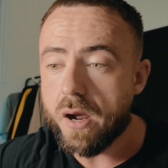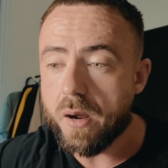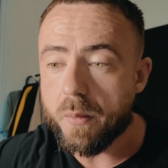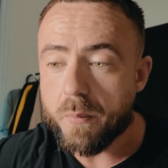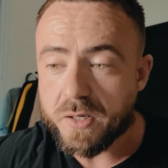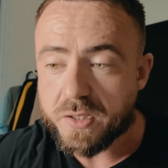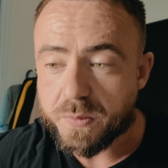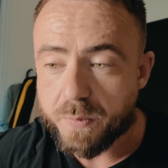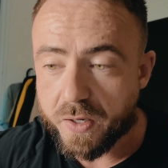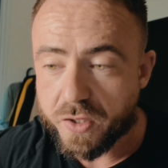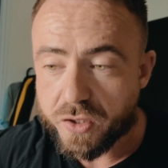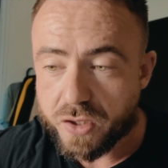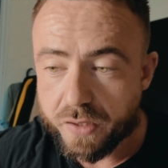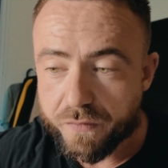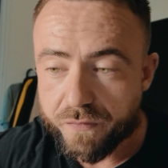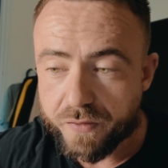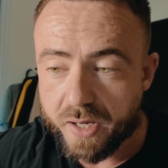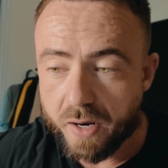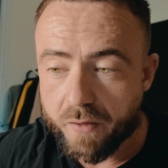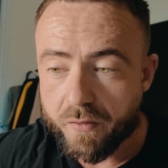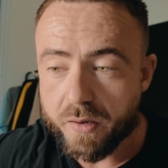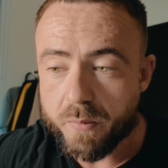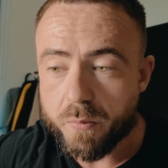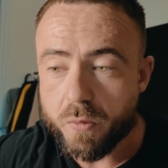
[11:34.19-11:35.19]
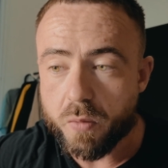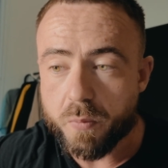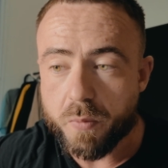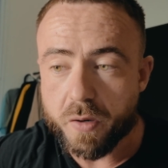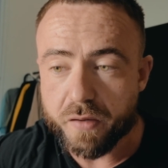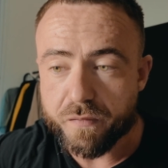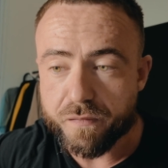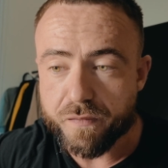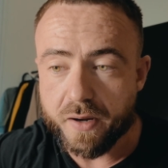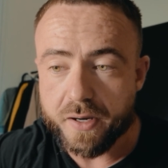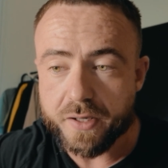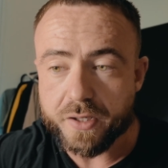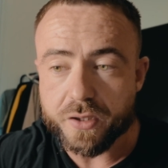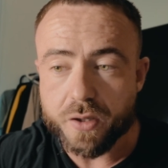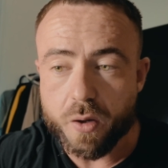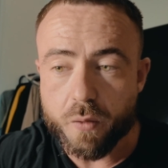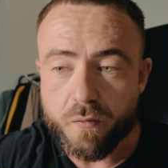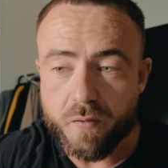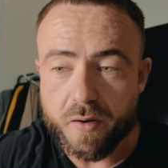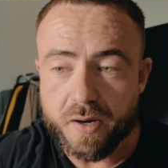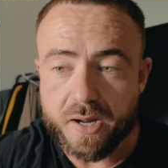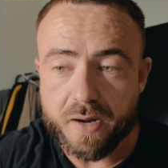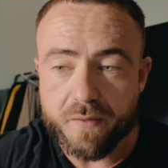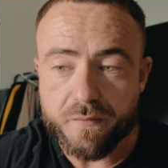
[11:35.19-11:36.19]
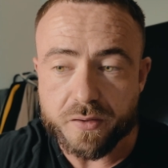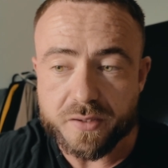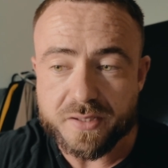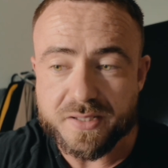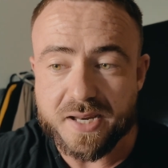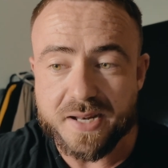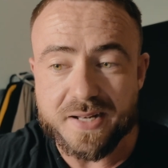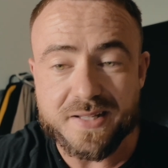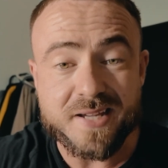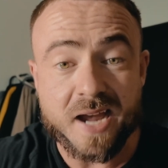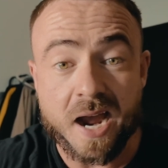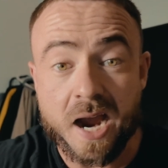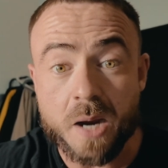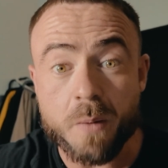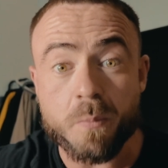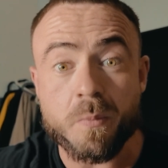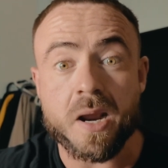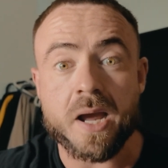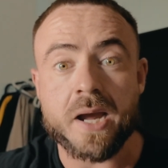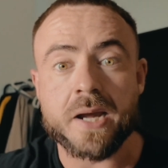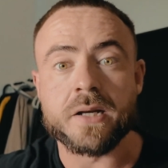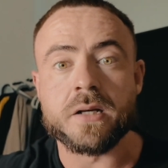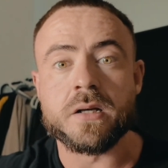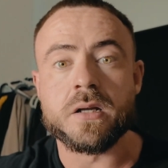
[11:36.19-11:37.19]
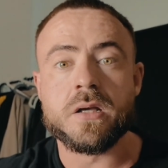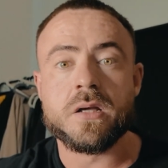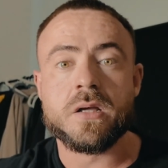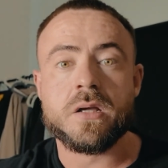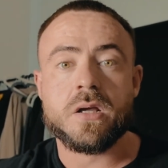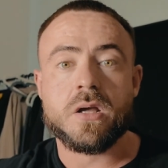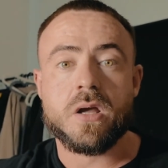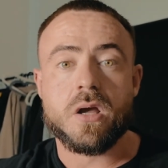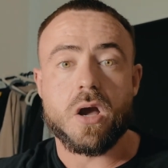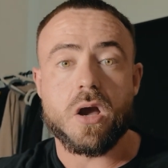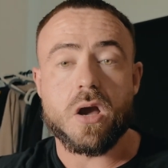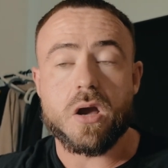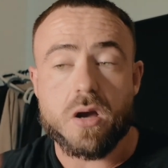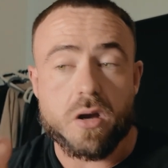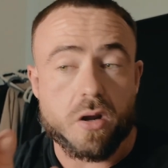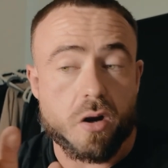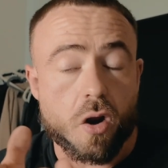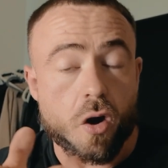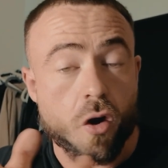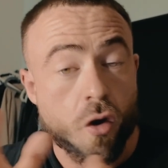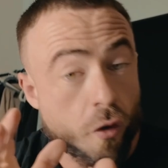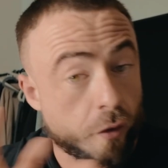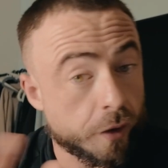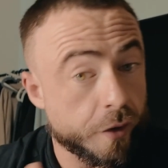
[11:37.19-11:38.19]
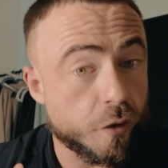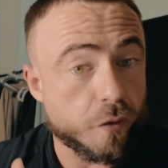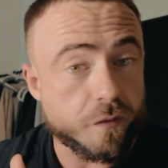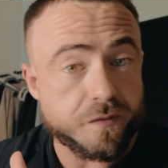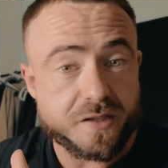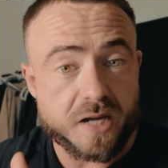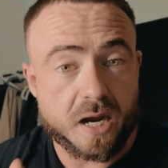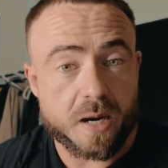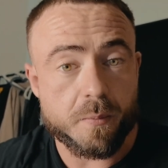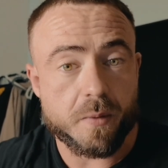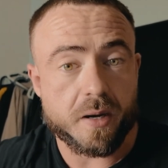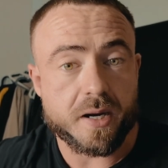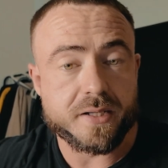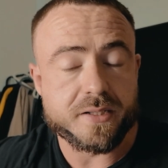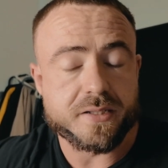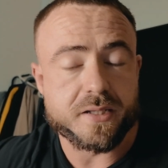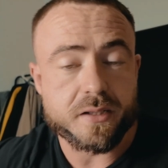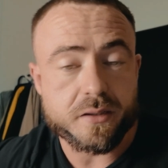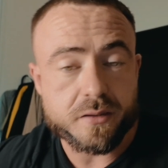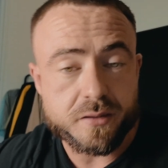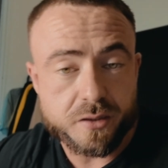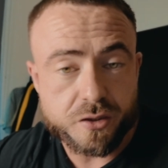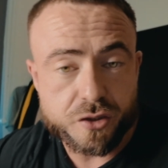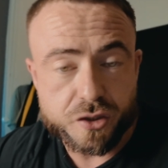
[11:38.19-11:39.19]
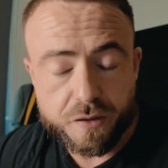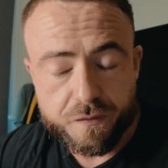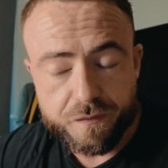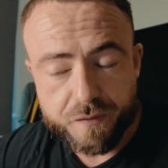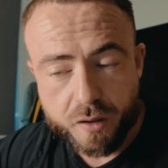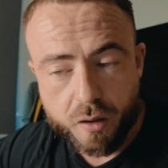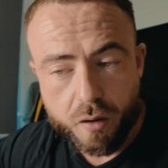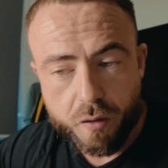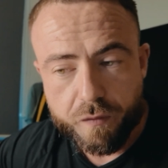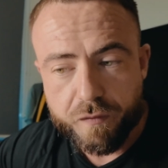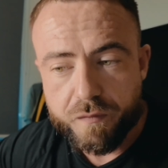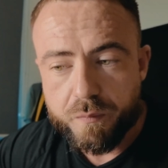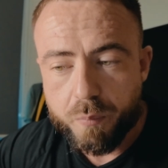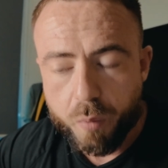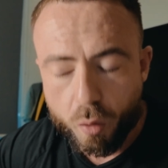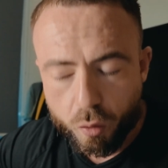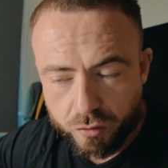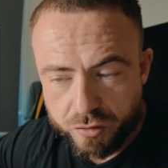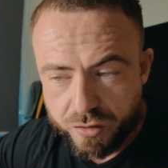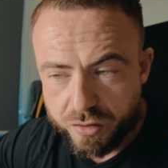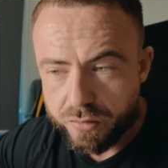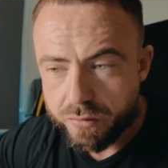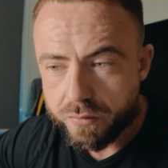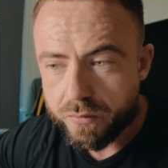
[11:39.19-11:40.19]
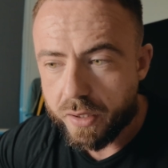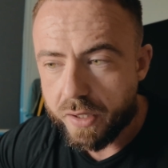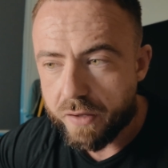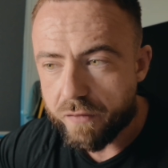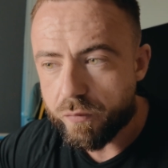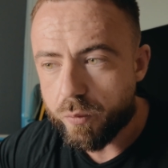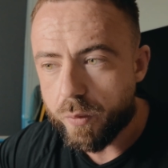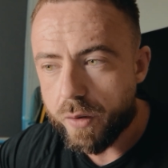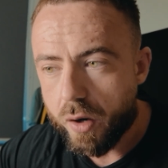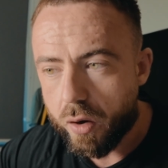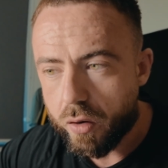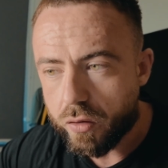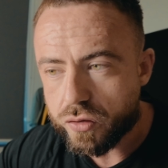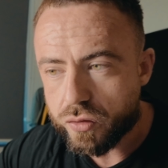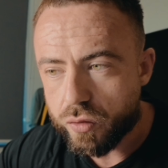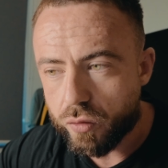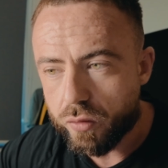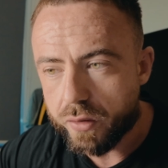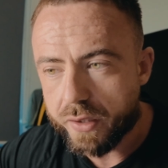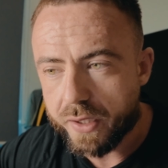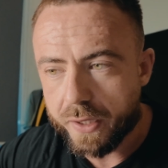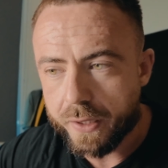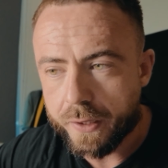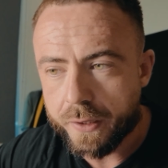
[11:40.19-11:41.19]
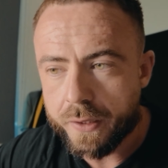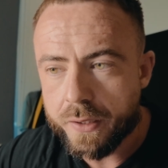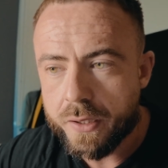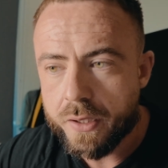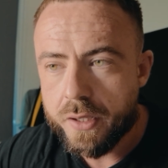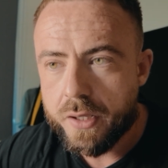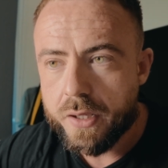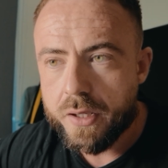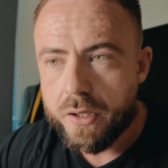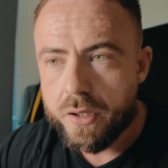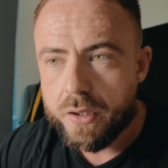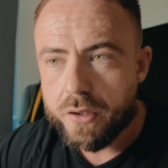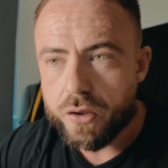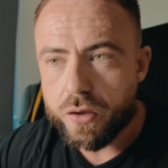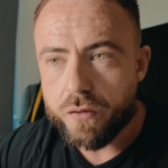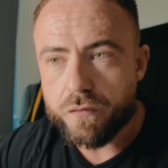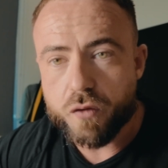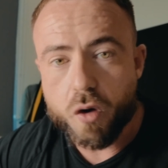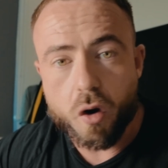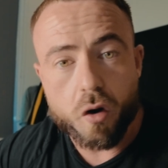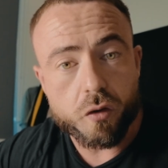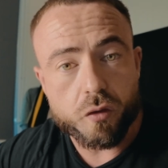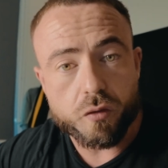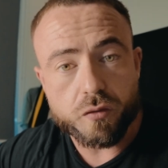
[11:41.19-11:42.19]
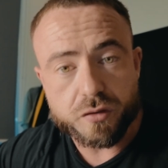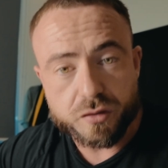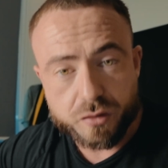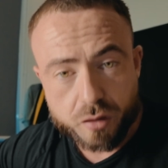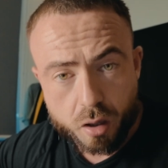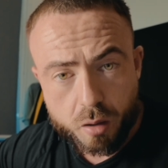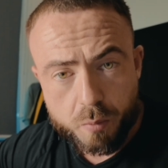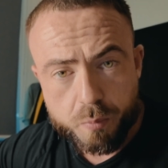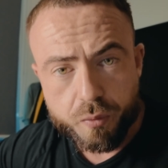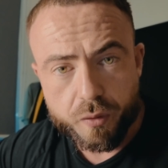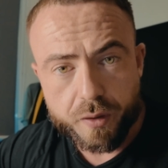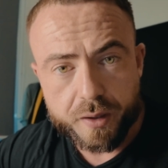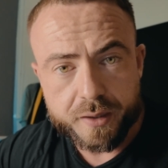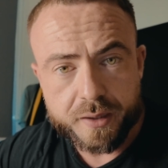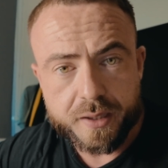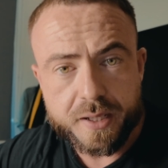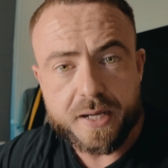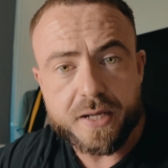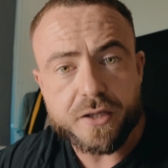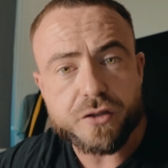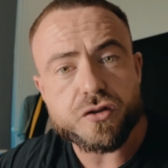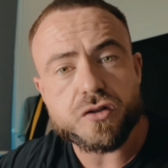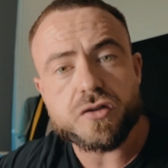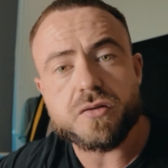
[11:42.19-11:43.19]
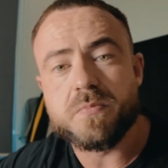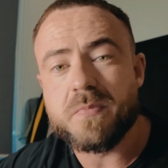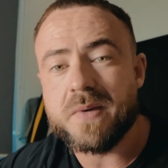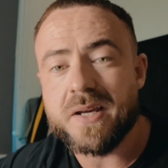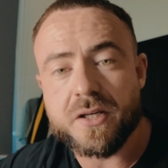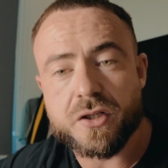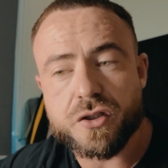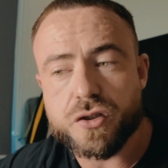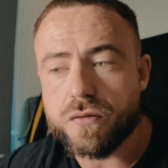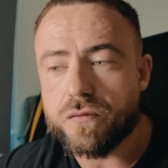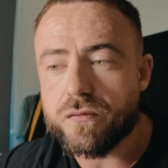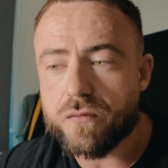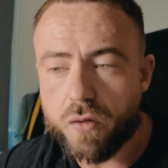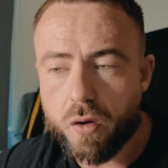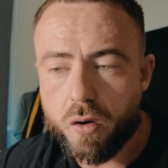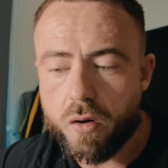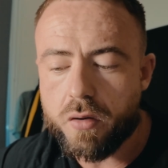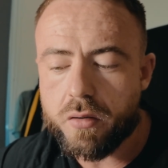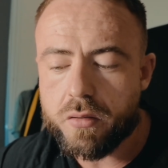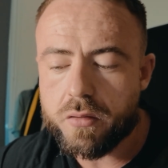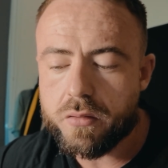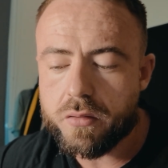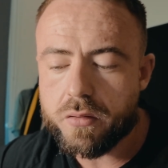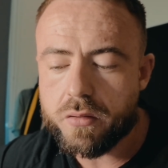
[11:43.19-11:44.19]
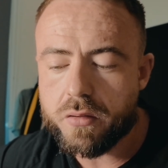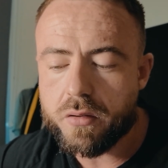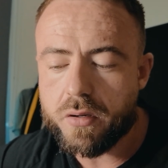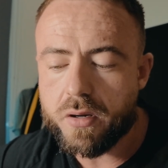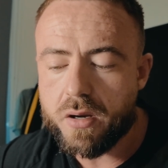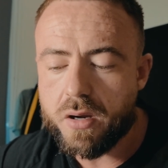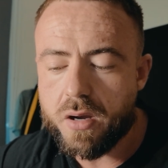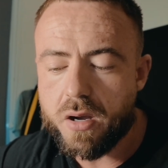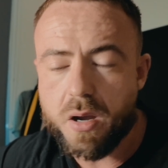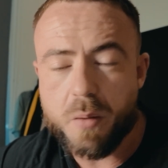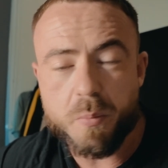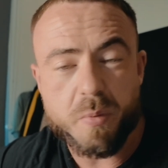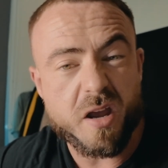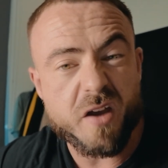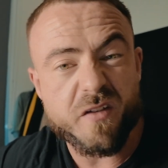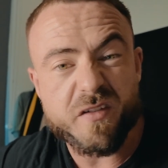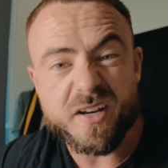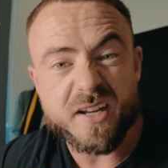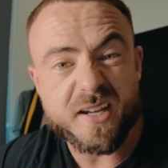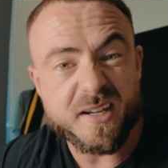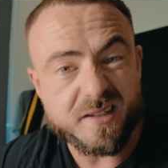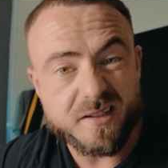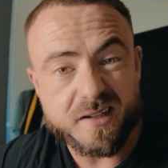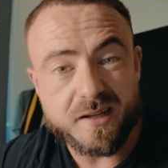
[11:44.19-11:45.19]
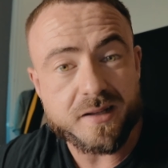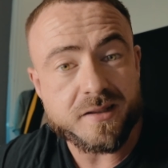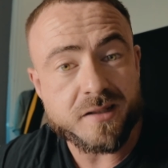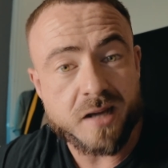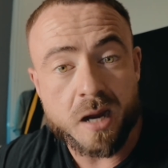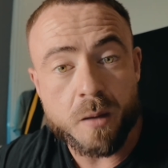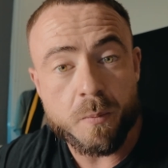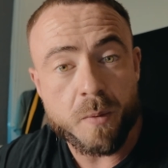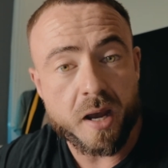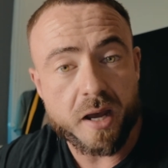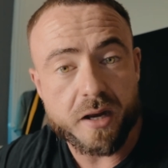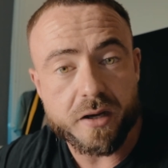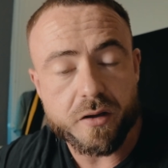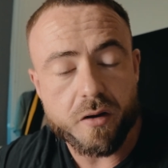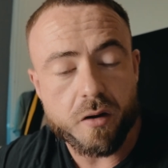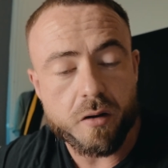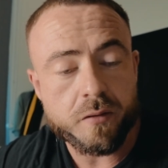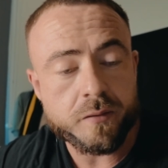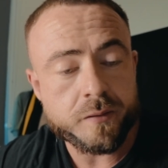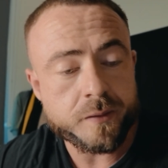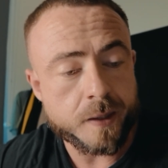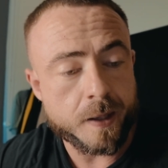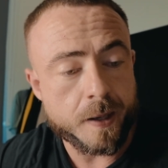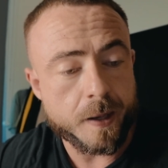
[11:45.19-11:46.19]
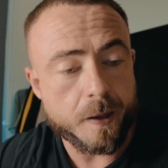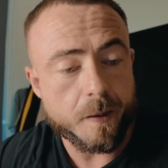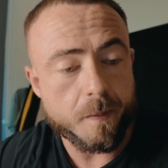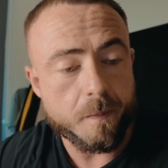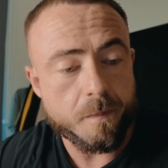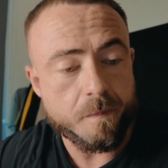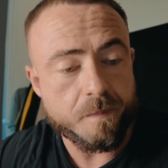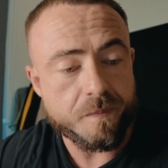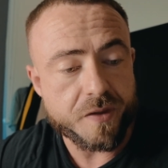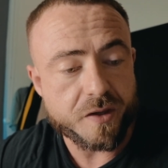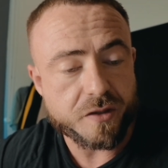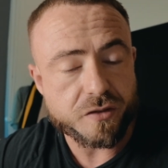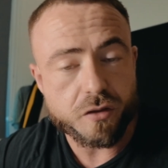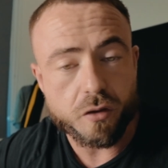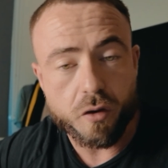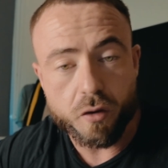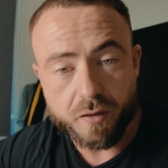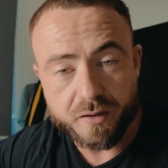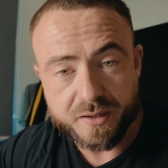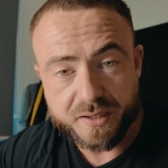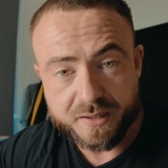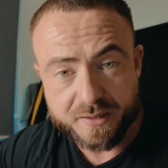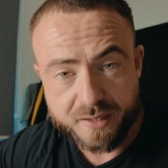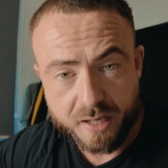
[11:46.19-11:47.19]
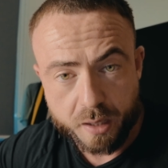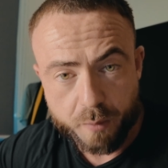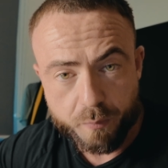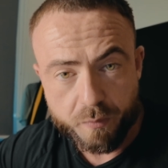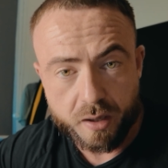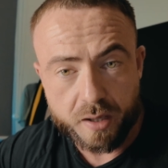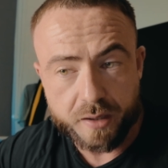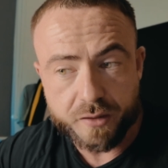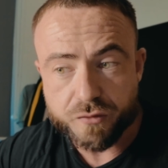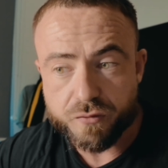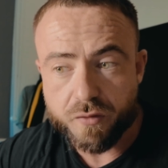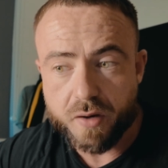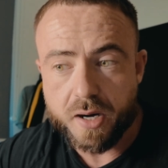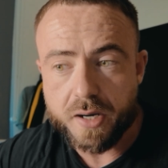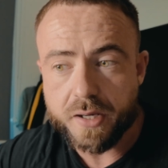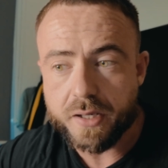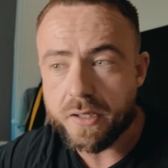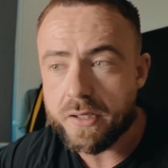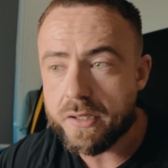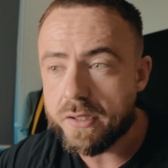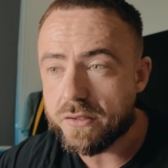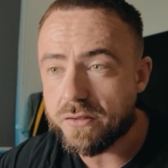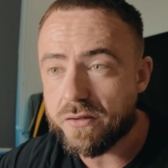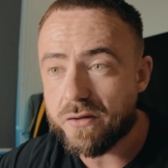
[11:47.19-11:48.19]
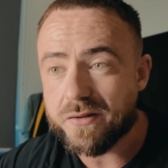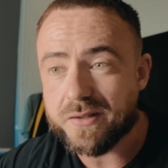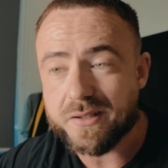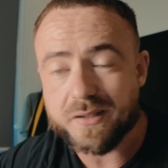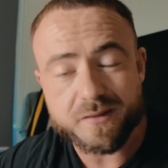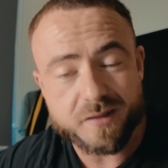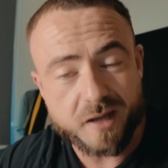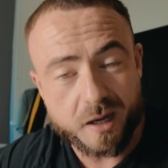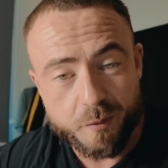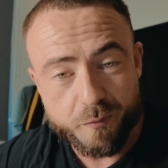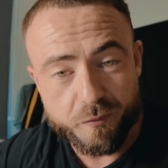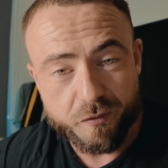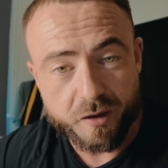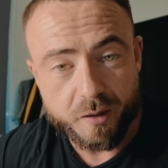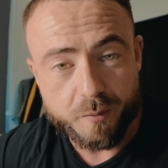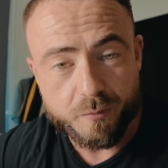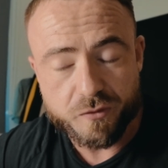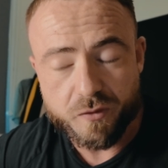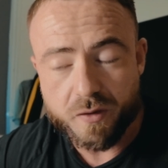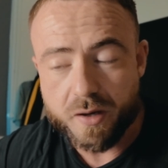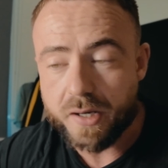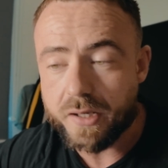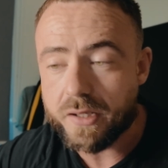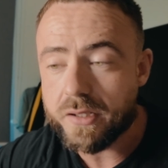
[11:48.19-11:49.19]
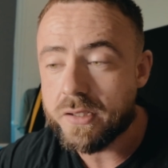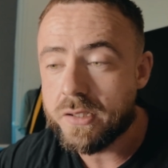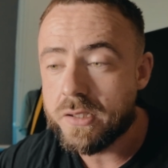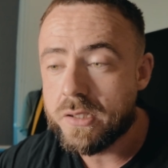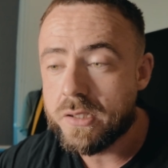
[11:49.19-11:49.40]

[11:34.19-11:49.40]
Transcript: especially if you're carrying more body fat and you don't really have a set timeline, a long enough timeline to shift it off. But if we are talking you've got a good start point, it just means you've got a bit of an easier time ahead of you, as long as the timeline's right, as long as the time frame's right,